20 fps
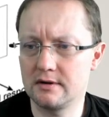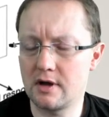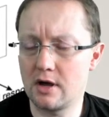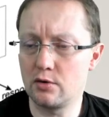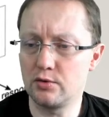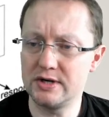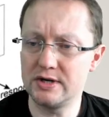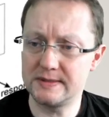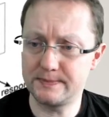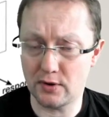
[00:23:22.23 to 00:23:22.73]

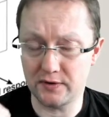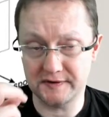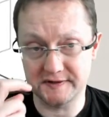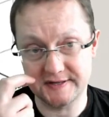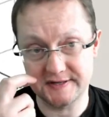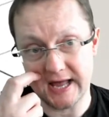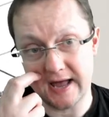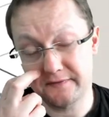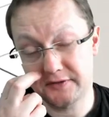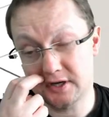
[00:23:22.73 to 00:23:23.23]

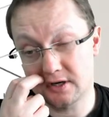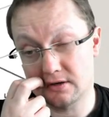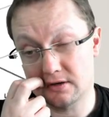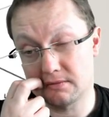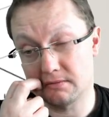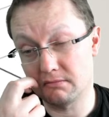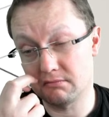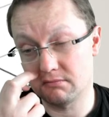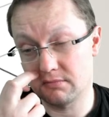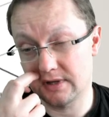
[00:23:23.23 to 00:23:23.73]
response after
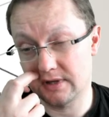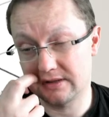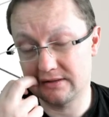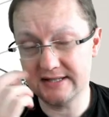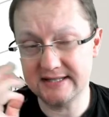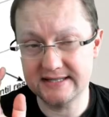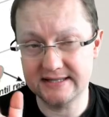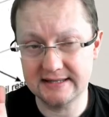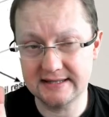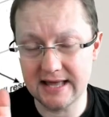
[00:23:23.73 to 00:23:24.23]
at
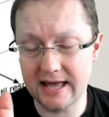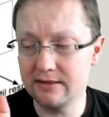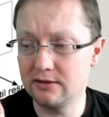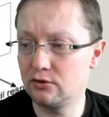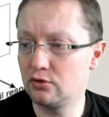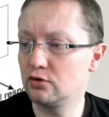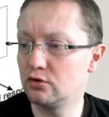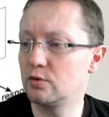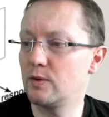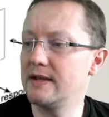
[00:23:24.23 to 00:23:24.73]
least 10
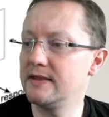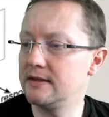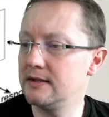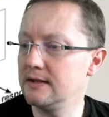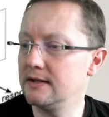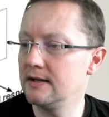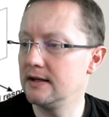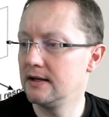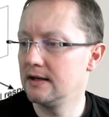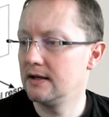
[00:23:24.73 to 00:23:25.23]
to
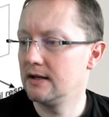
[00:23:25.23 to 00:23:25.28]
20